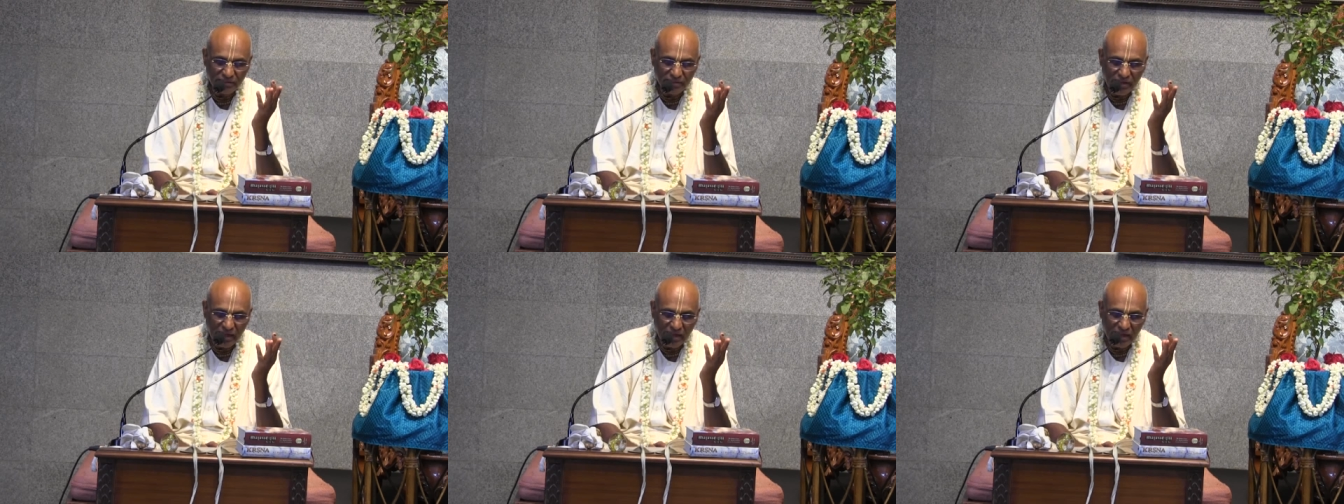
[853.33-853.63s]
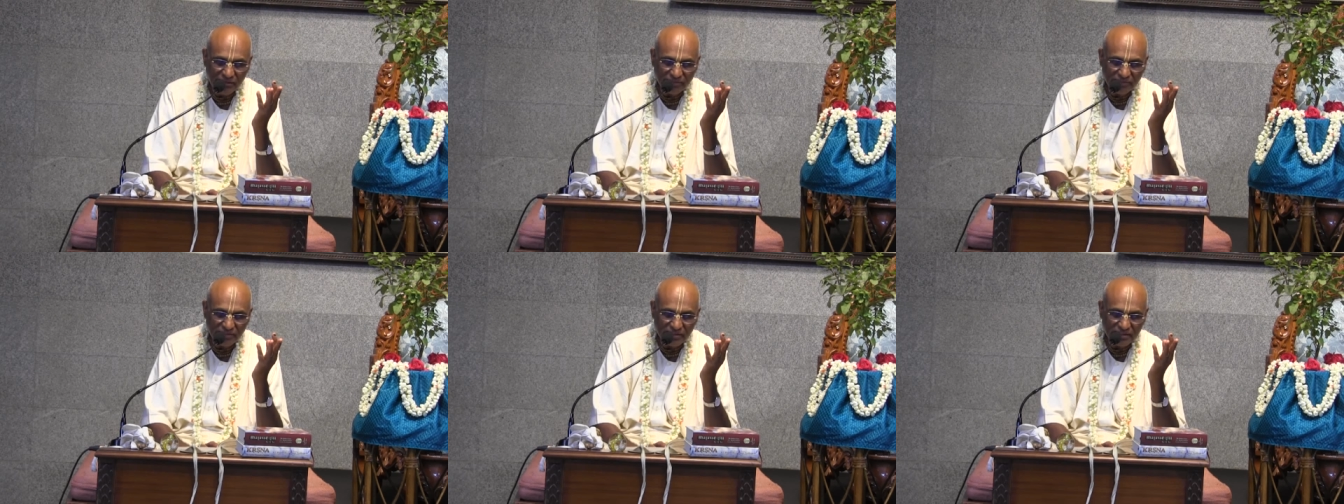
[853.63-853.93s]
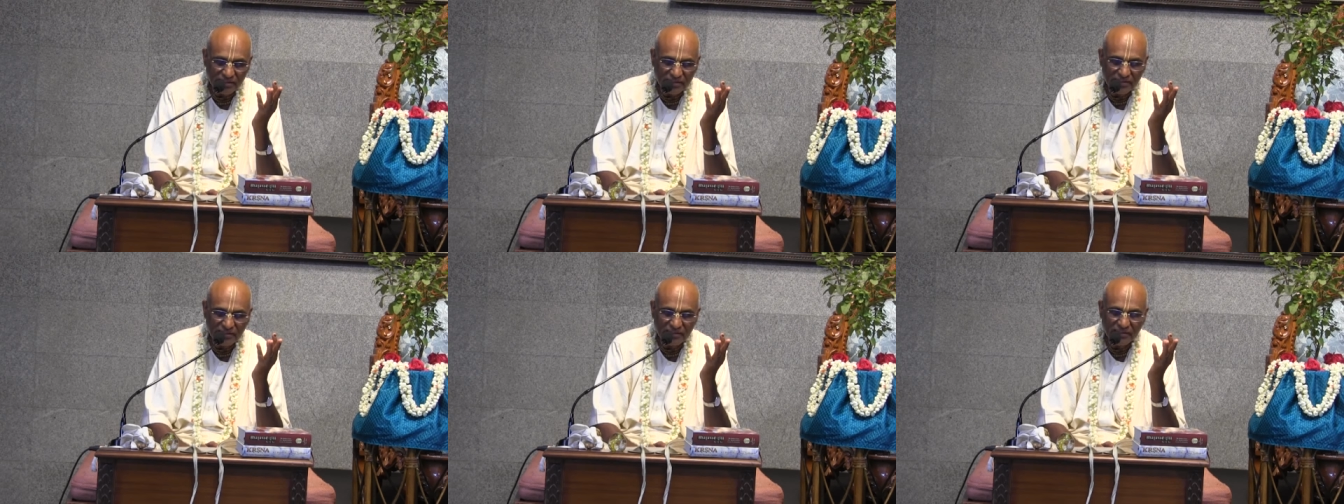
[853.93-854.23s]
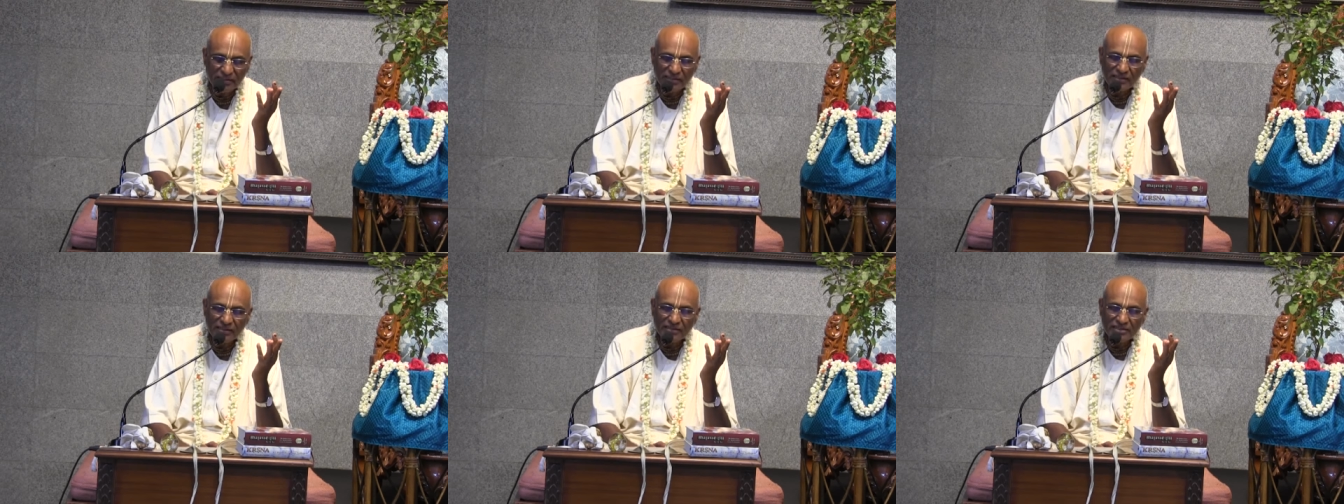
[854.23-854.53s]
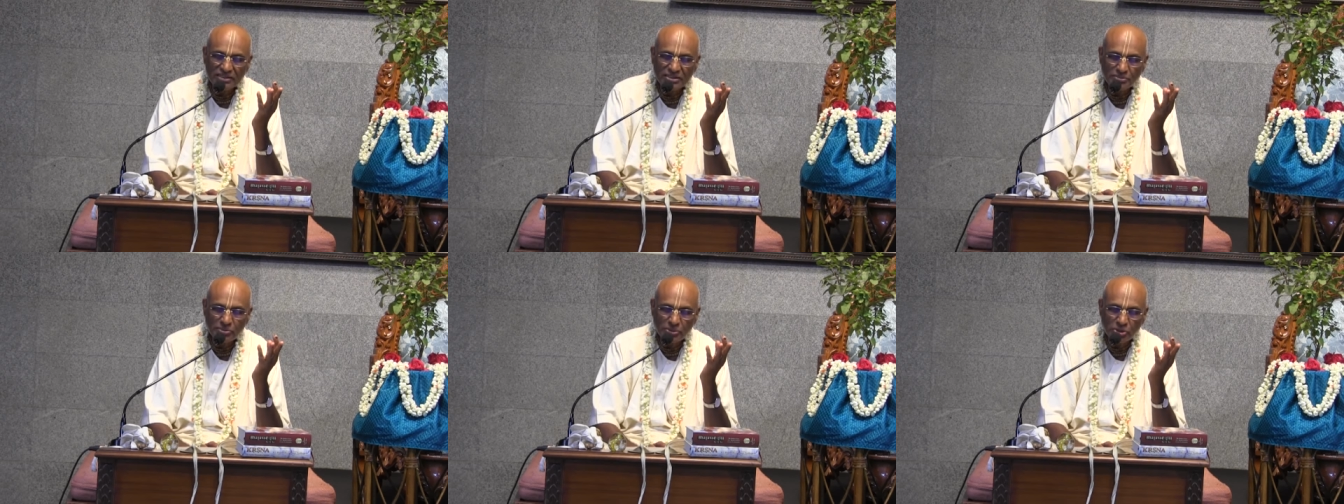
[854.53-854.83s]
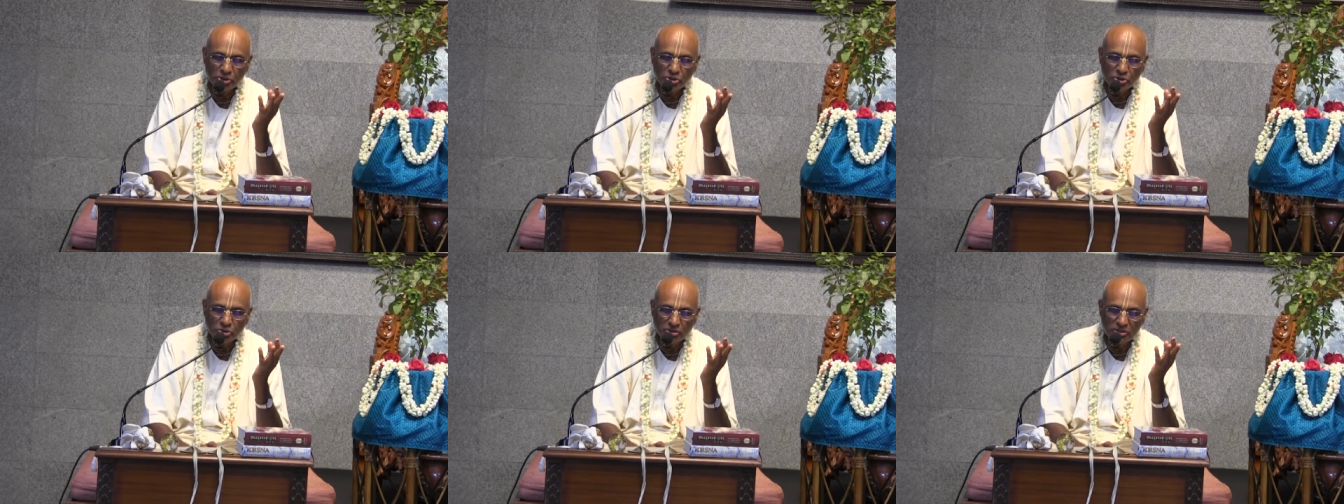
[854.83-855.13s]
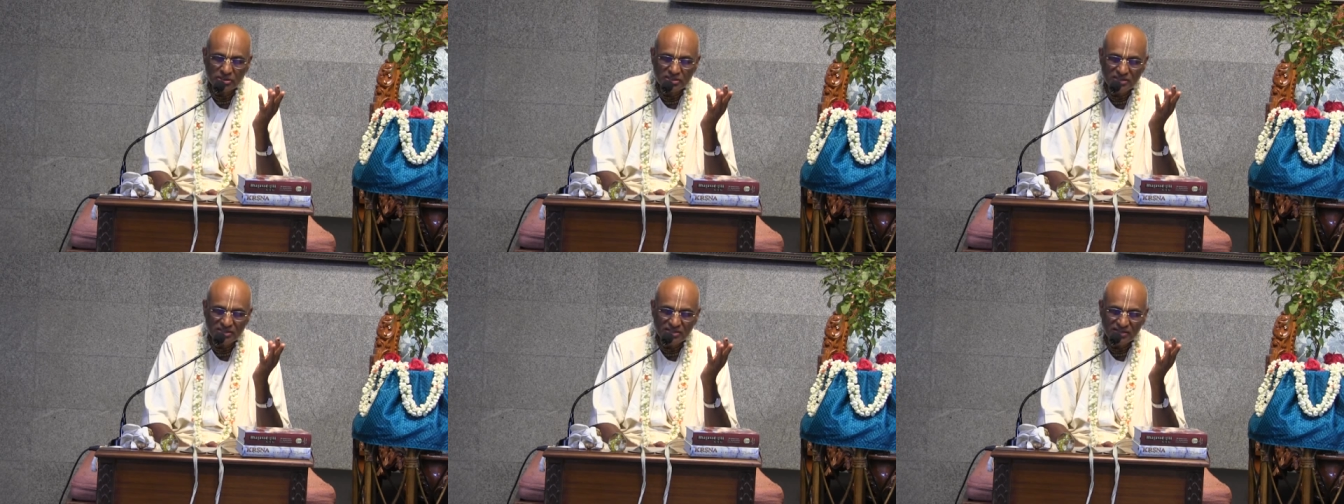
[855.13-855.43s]
have the
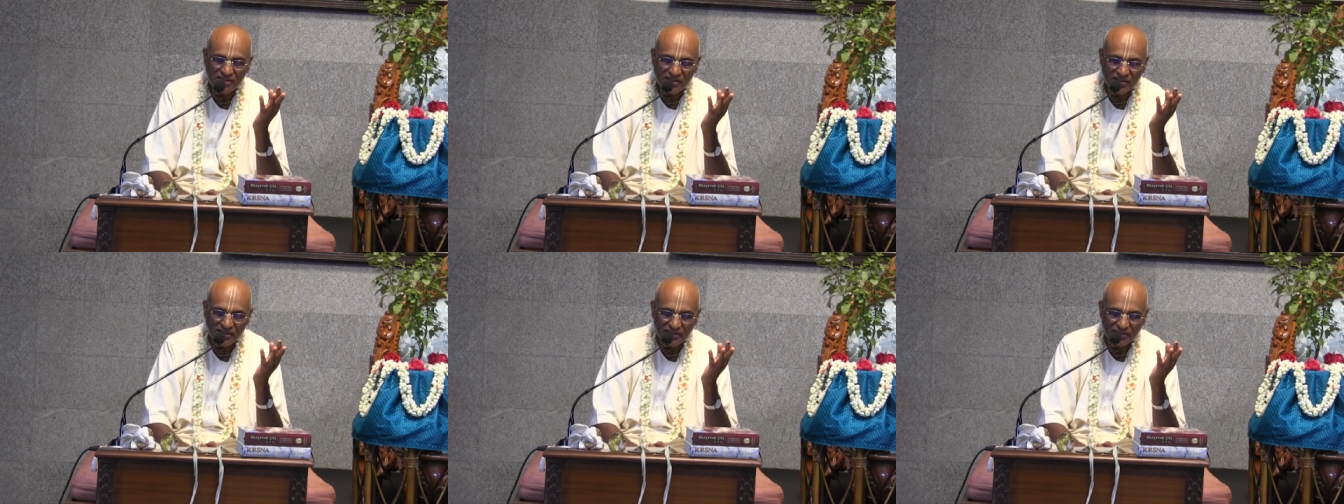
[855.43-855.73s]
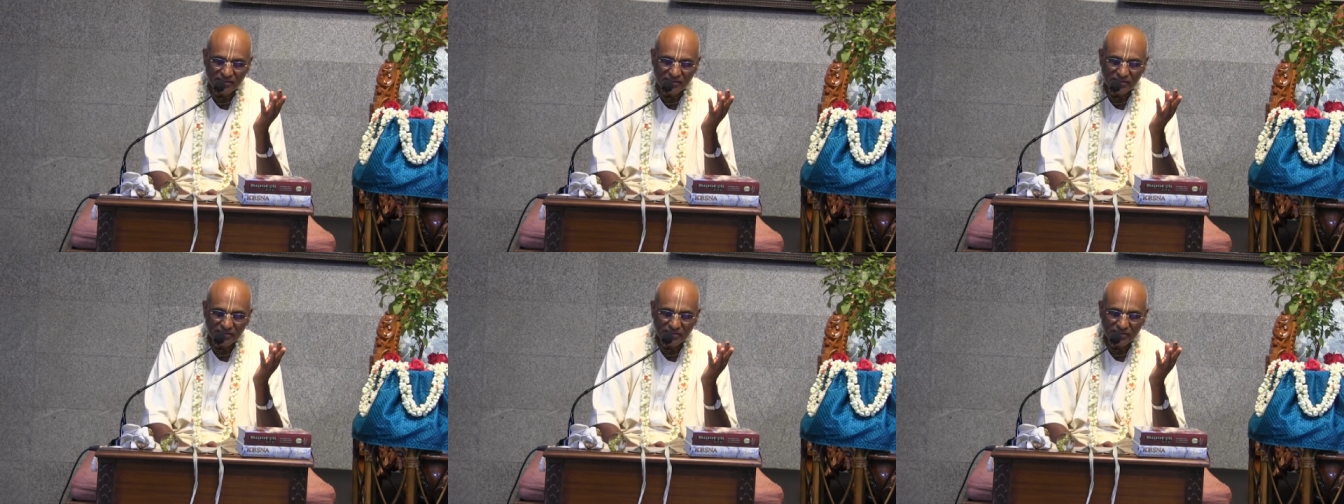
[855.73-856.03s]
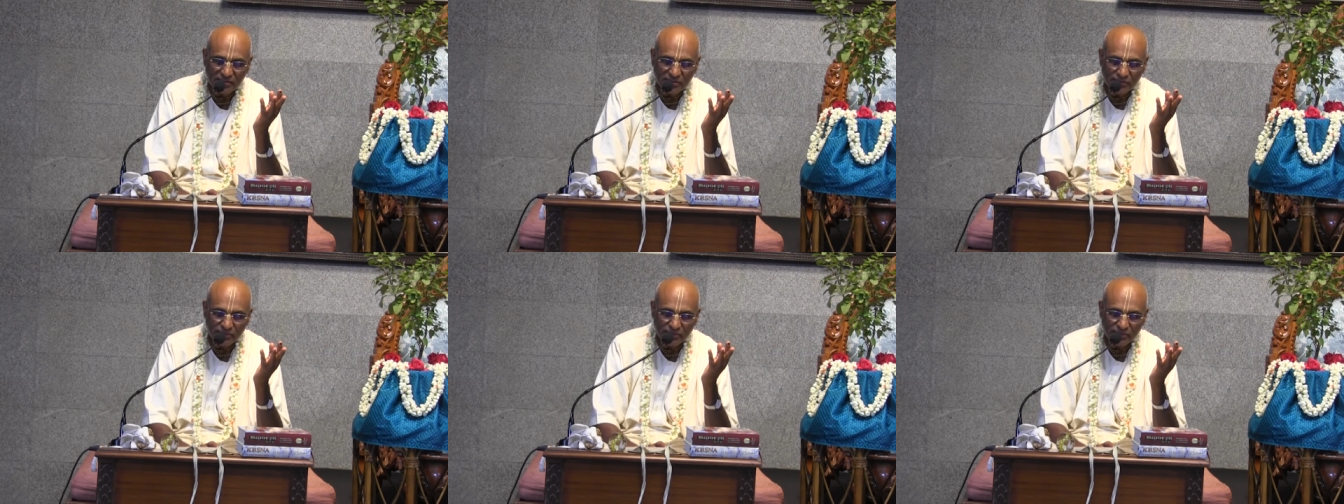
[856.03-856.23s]
spiritual strength